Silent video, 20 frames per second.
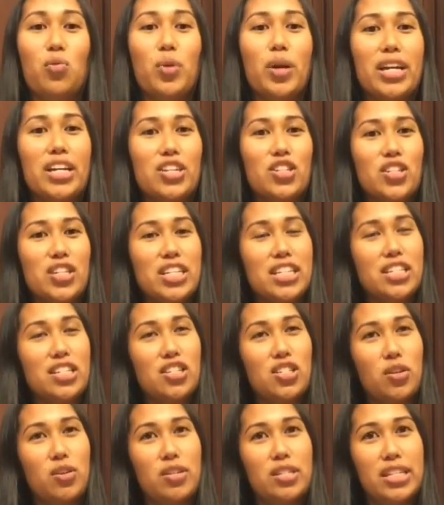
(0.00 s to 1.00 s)
which is
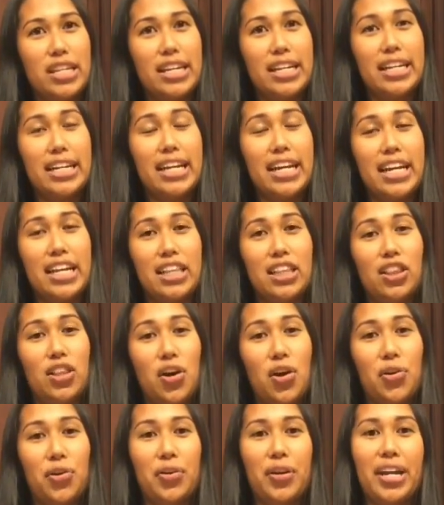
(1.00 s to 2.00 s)
associated in
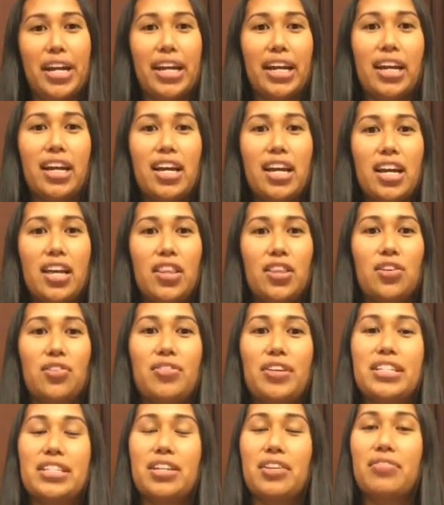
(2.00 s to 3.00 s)
lowering the
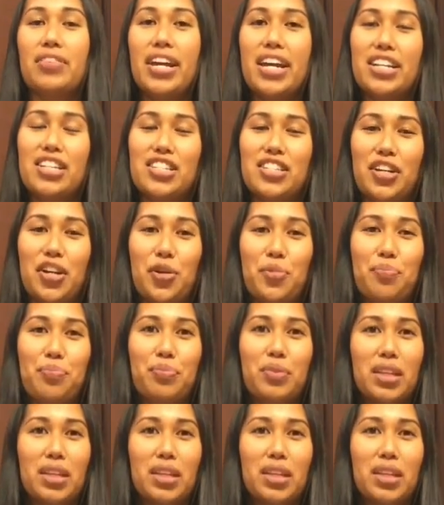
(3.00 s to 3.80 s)
risk of cancer.